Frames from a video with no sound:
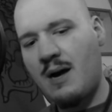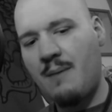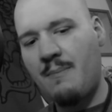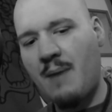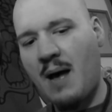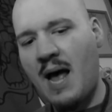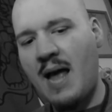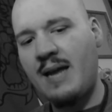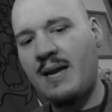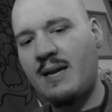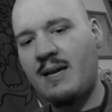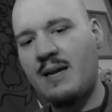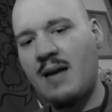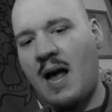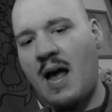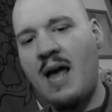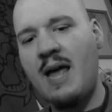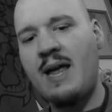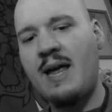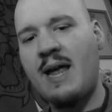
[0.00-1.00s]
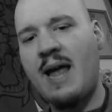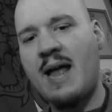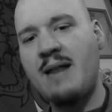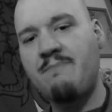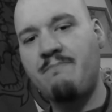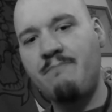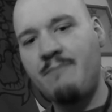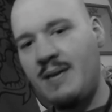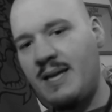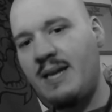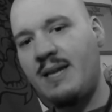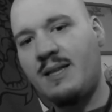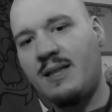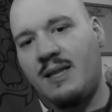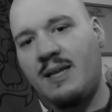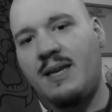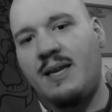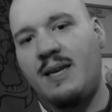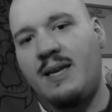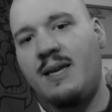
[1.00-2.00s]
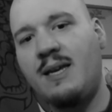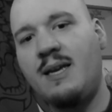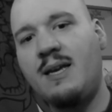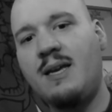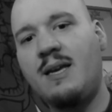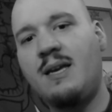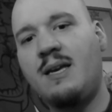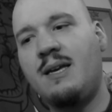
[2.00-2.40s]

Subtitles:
I admittedly